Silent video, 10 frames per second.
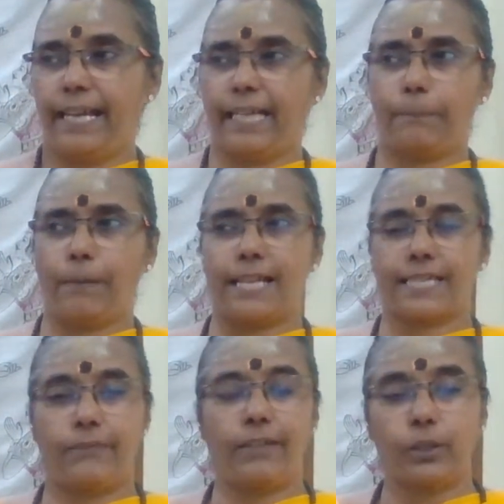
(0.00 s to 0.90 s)
Any
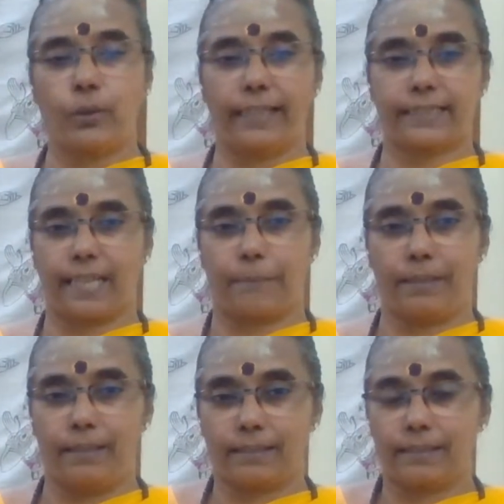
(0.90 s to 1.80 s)
place, even during
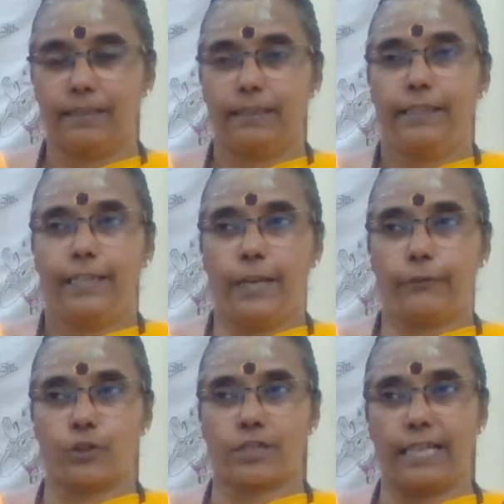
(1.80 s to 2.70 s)
summer,
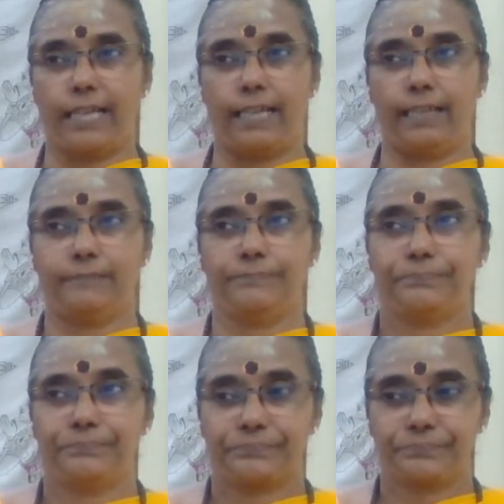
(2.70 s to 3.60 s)
if you see,